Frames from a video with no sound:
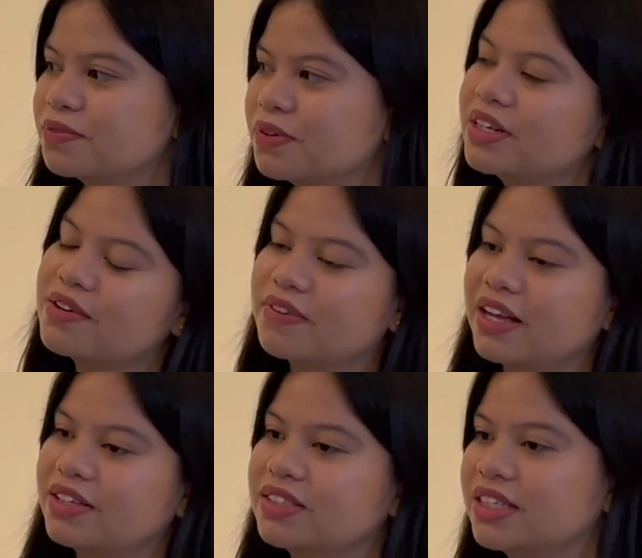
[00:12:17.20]
For the
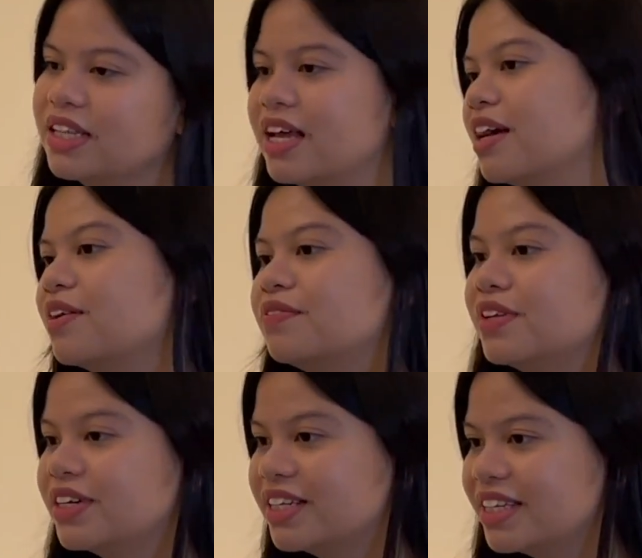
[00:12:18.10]
values that I have
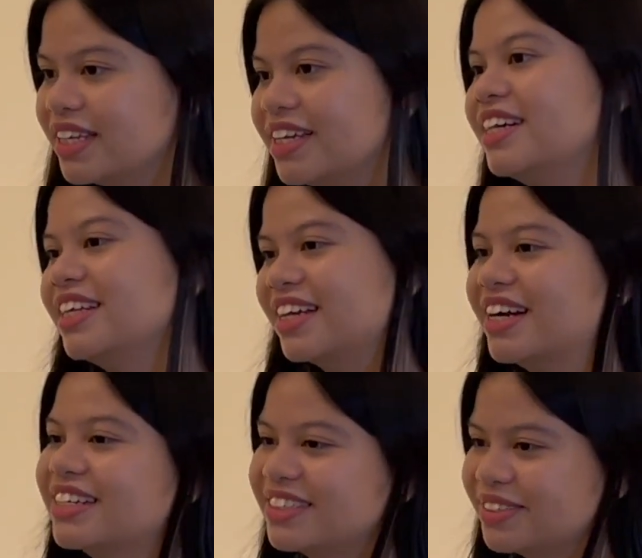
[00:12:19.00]
learned here in
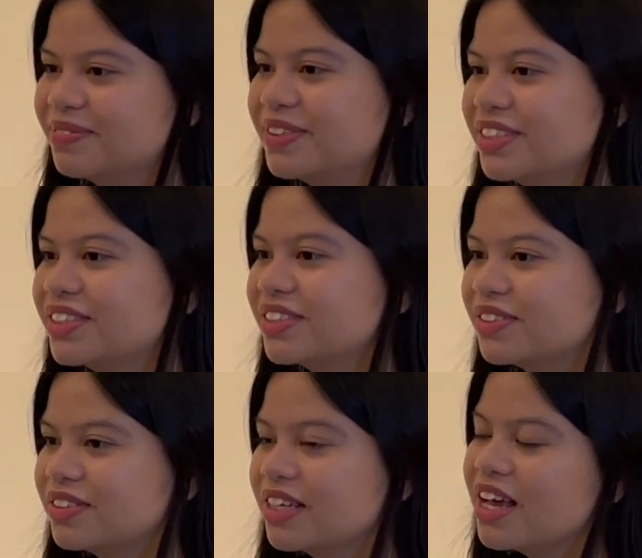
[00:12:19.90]
Caritas and Bosco
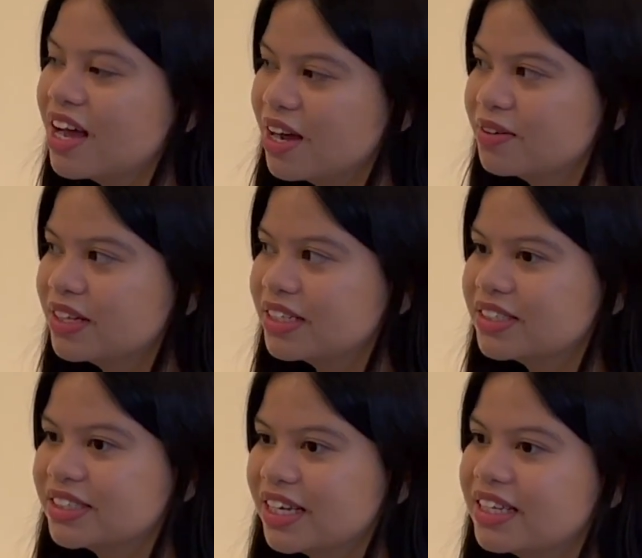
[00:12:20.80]
School, I would like to
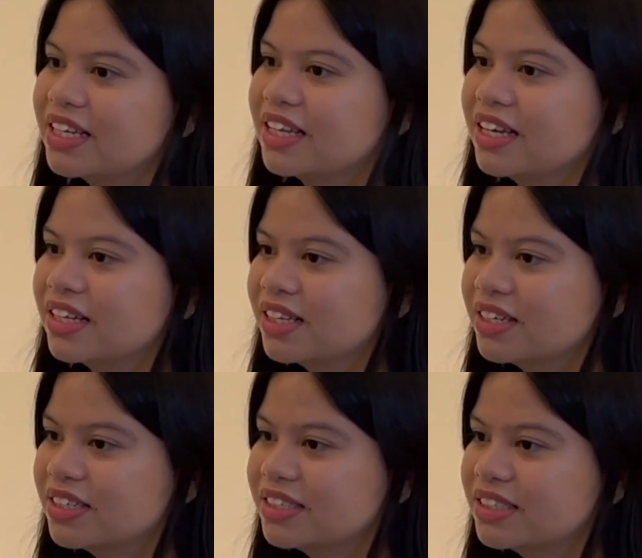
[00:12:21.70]
say that I
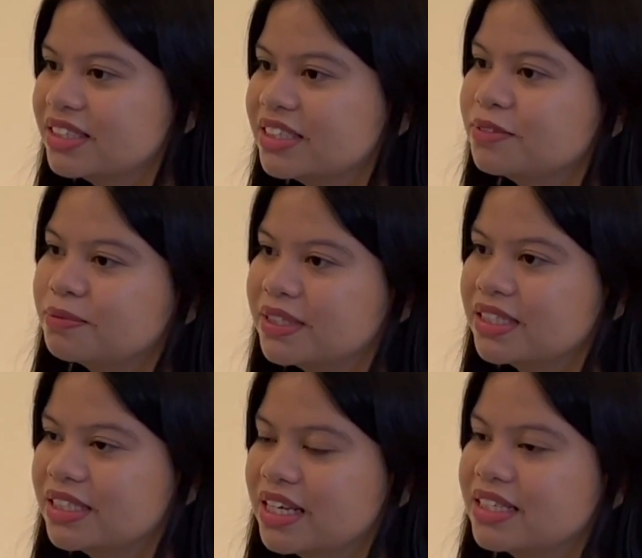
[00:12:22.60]
learned
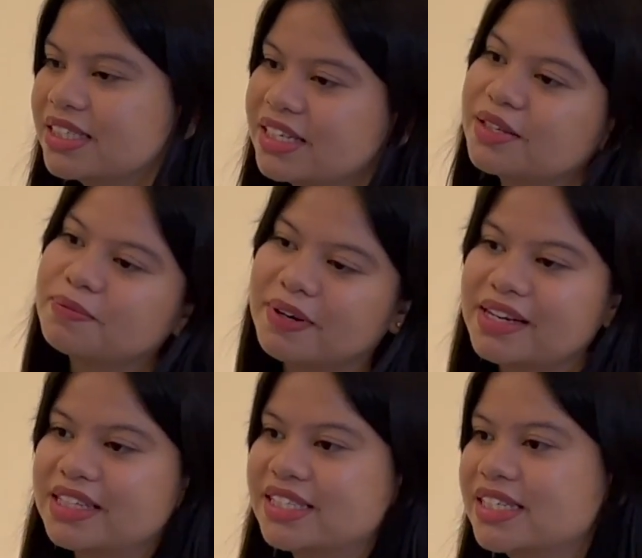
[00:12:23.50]
simplicity and still
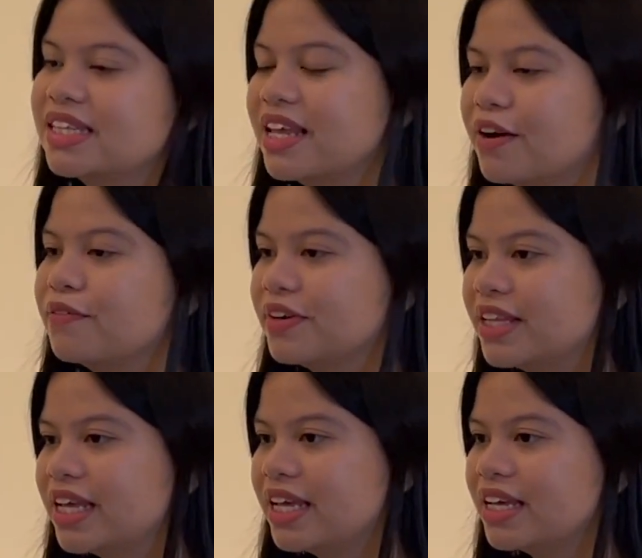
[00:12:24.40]
practice it every
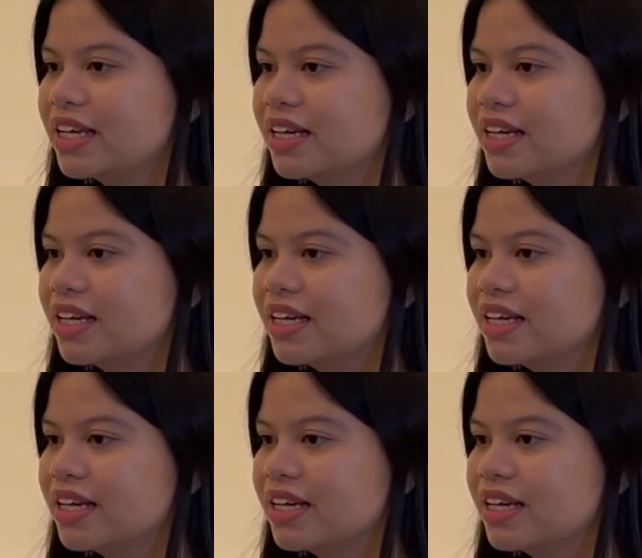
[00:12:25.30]
day.